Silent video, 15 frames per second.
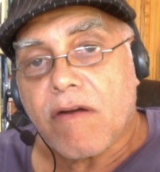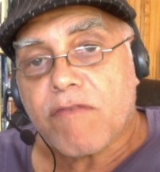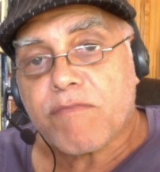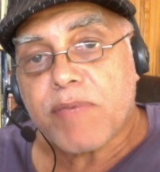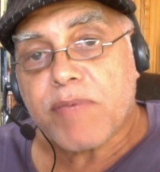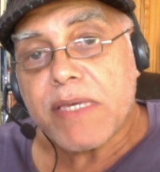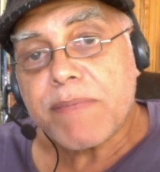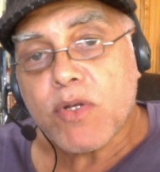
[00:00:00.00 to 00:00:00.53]

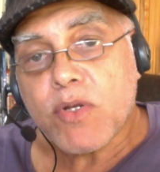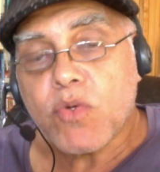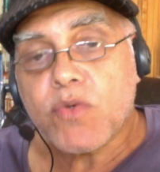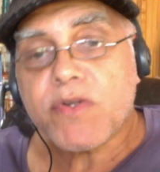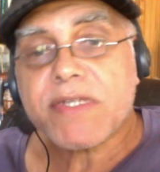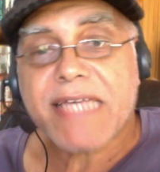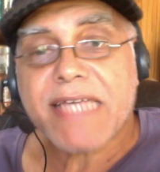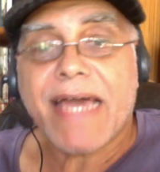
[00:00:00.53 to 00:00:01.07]
people who
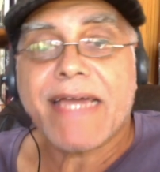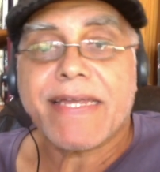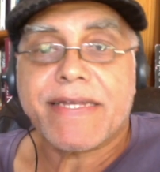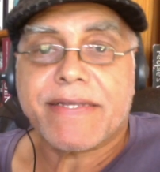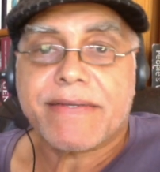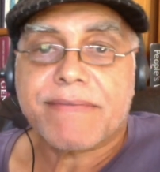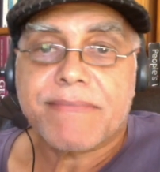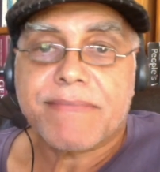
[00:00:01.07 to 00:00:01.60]

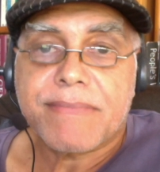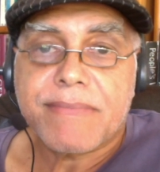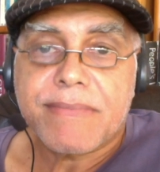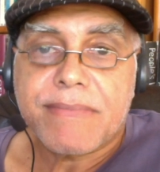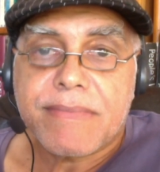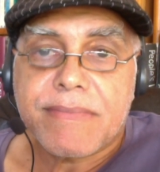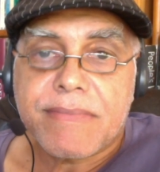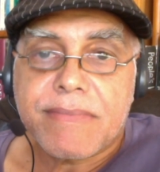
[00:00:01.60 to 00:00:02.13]
reside
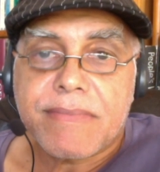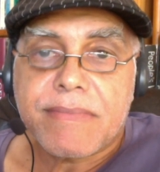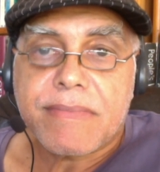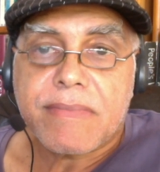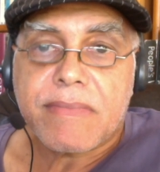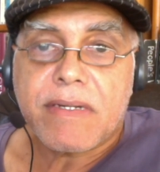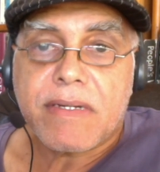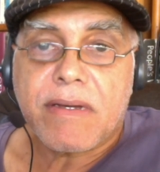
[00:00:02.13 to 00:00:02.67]

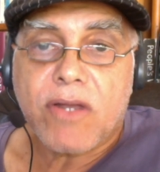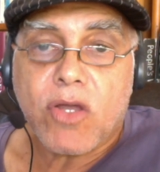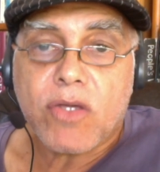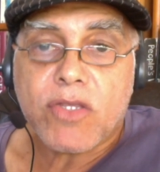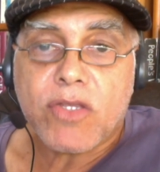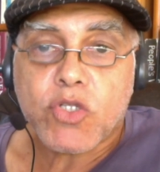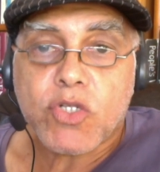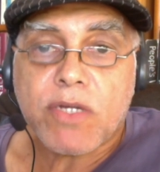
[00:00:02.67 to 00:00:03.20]

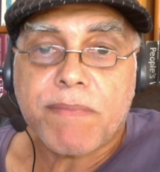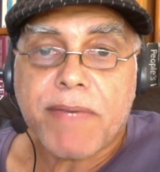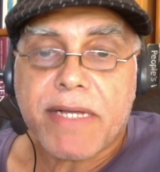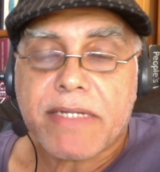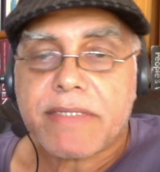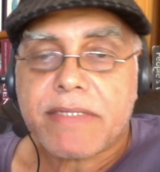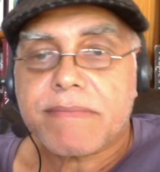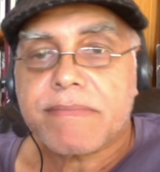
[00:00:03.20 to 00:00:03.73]
along the sugar
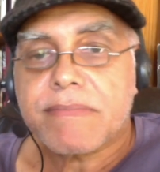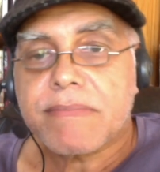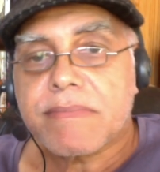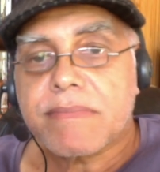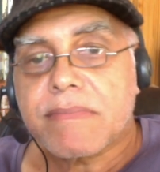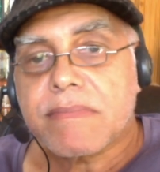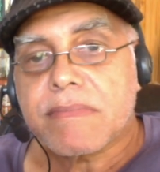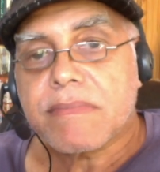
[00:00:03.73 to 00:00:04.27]
belt
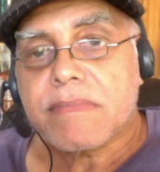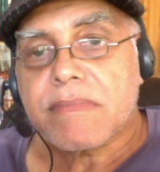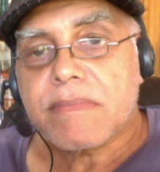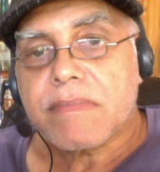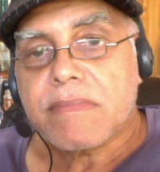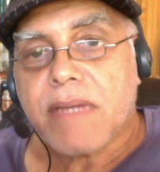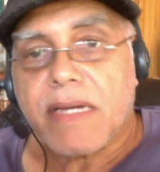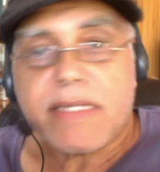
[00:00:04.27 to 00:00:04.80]

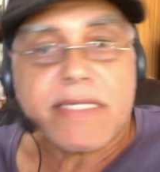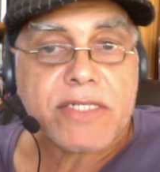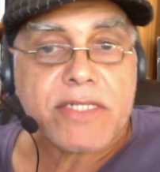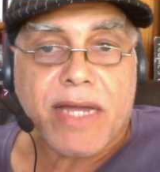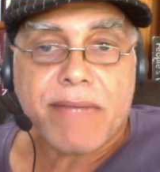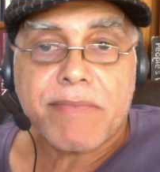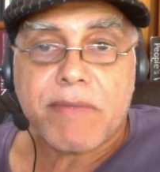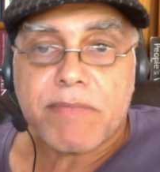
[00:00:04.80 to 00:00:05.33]

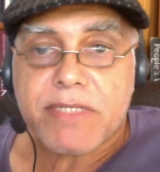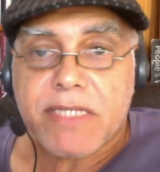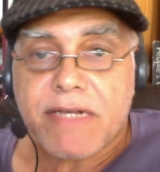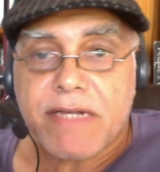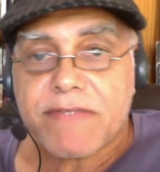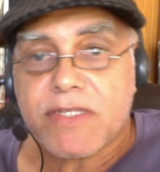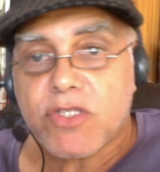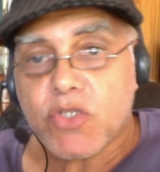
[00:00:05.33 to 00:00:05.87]
describe
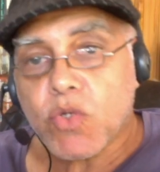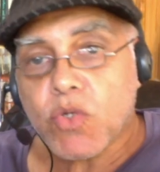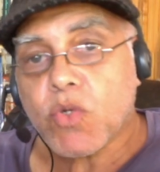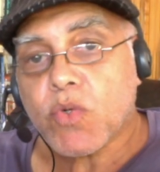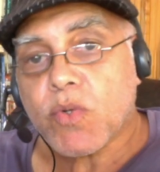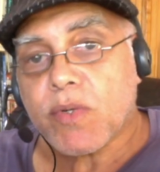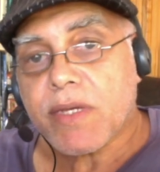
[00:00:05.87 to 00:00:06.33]
themselves as Zulu.